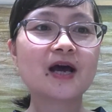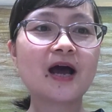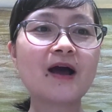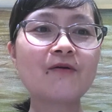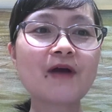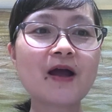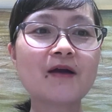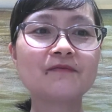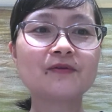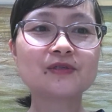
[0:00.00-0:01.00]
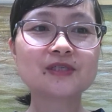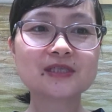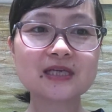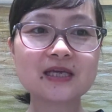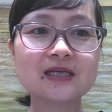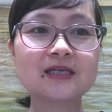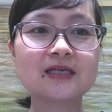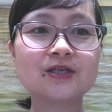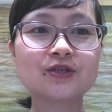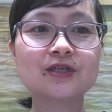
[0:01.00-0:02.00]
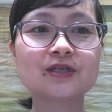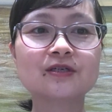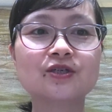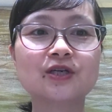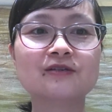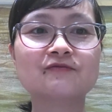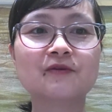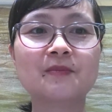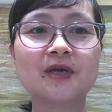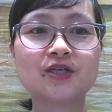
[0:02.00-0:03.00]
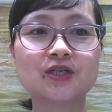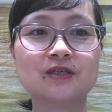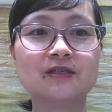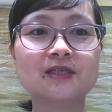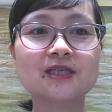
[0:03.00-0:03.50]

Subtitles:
How have you seen digital transformation